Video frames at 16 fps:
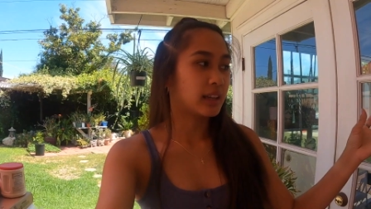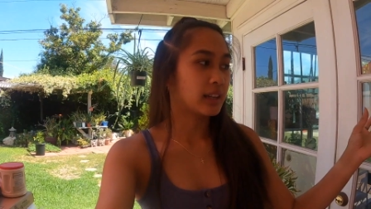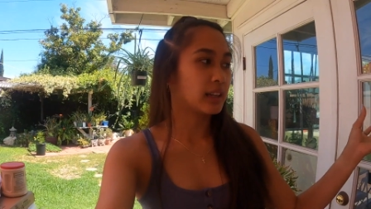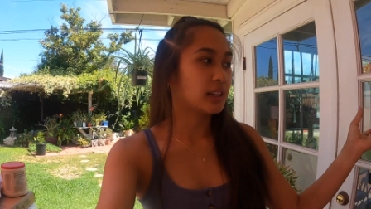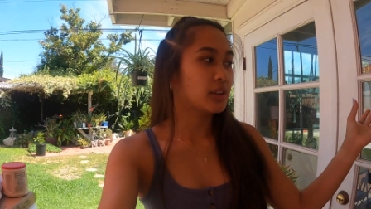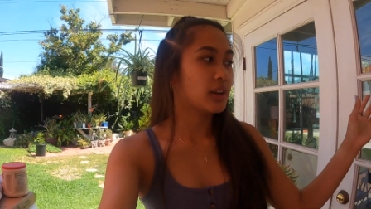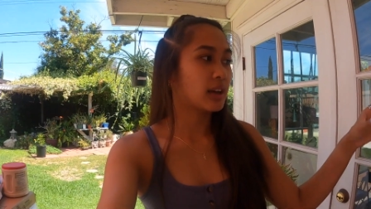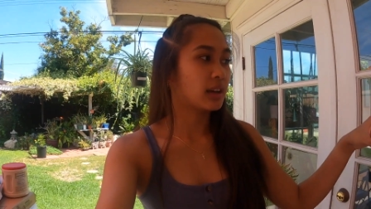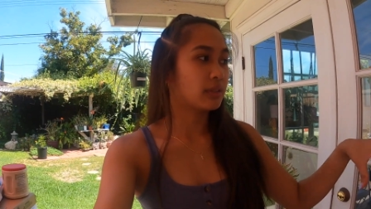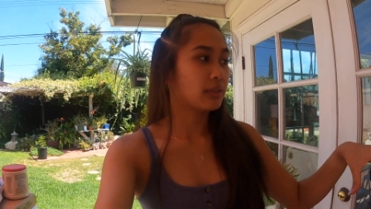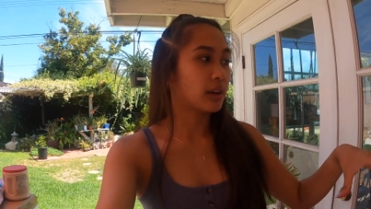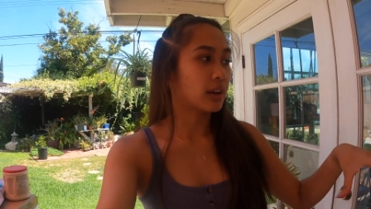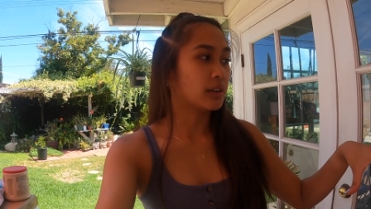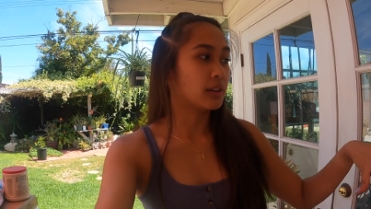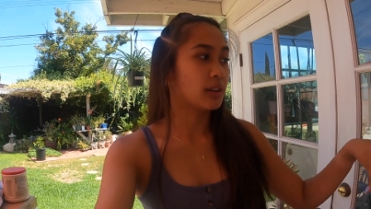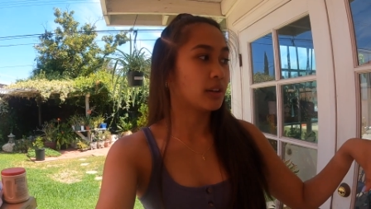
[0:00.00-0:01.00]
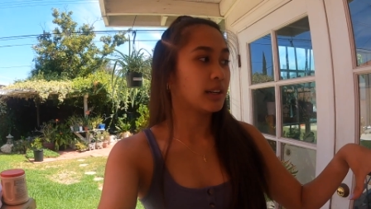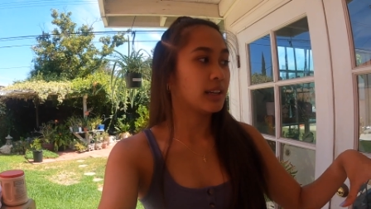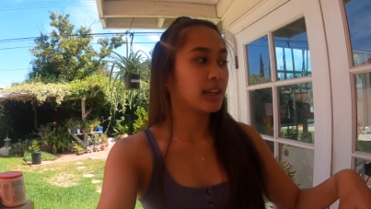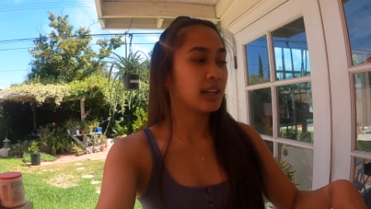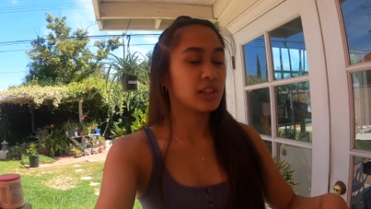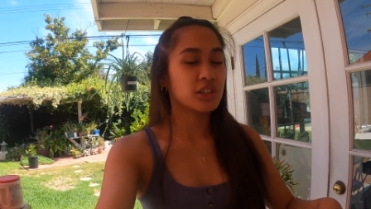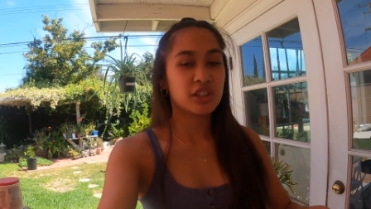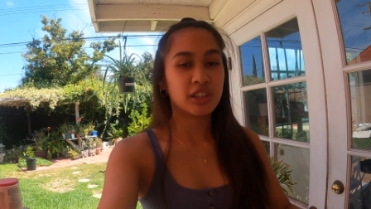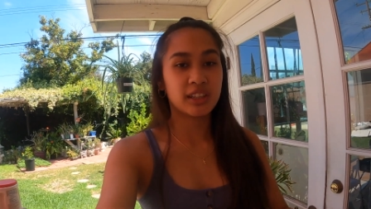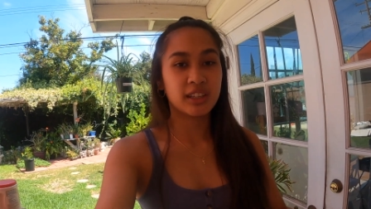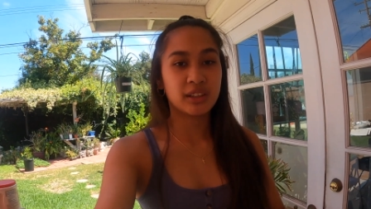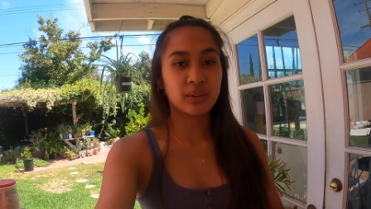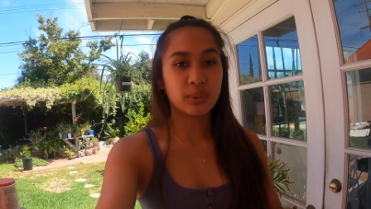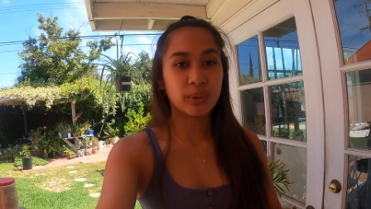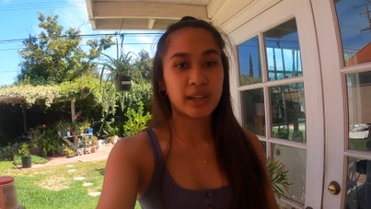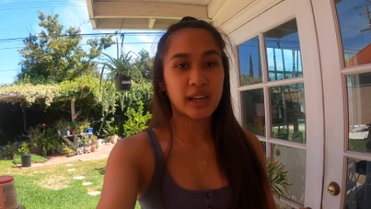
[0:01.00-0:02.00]
and then you have a dirty kitchen
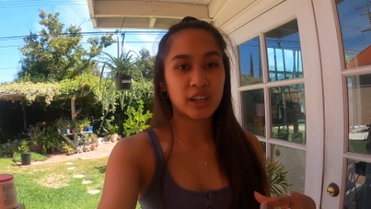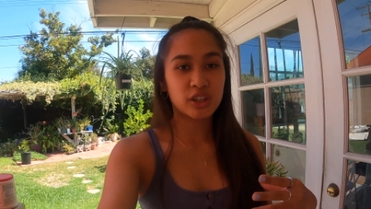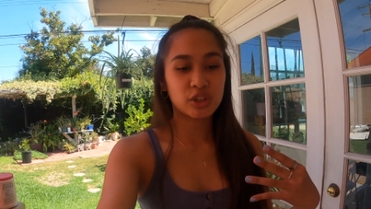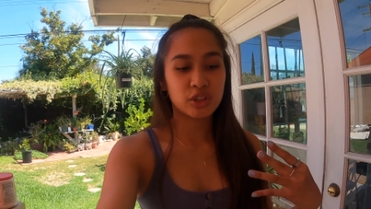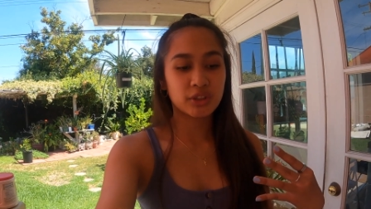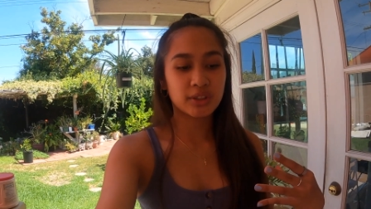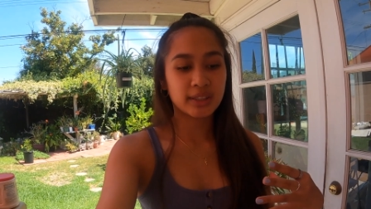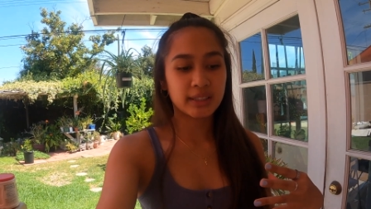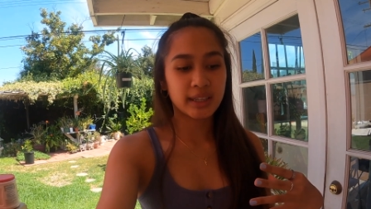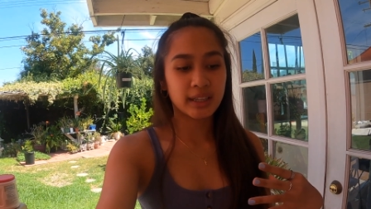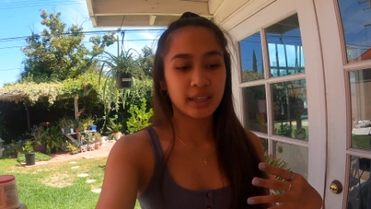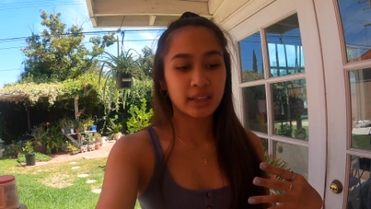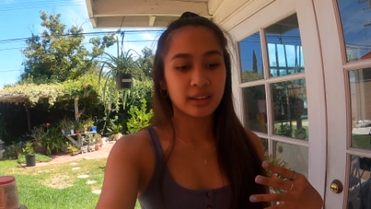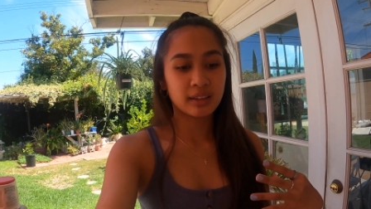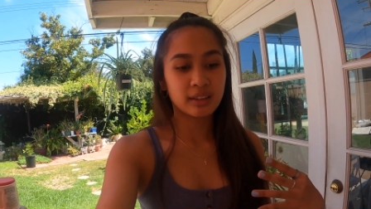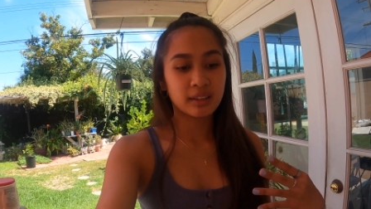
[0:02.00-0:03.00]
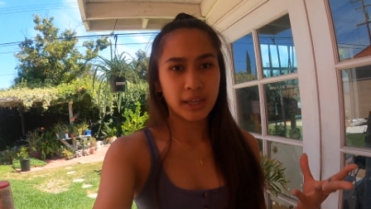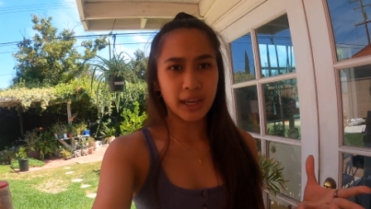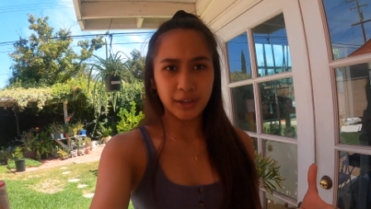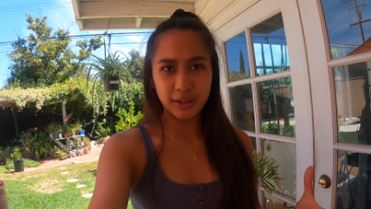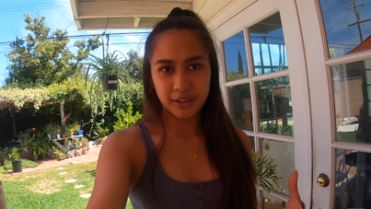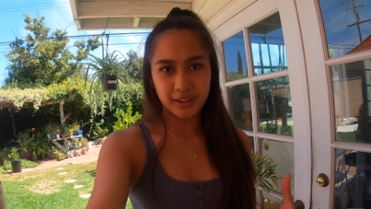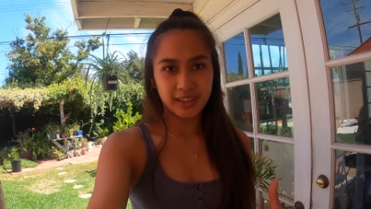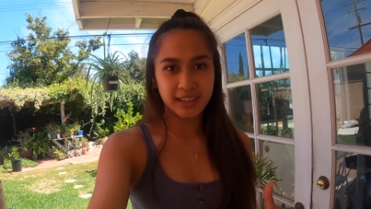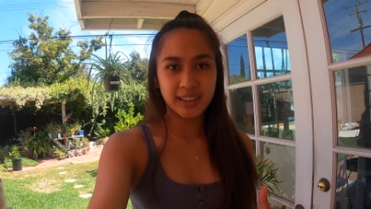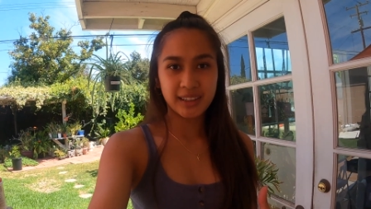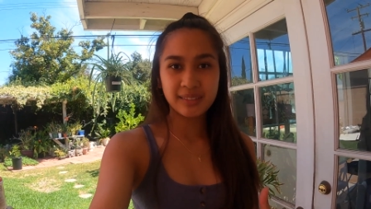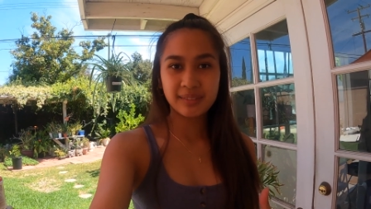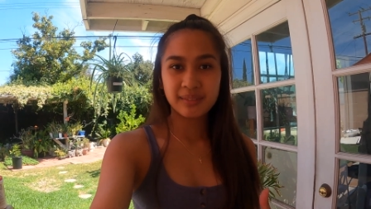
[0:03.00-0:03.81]
where you actually get dirty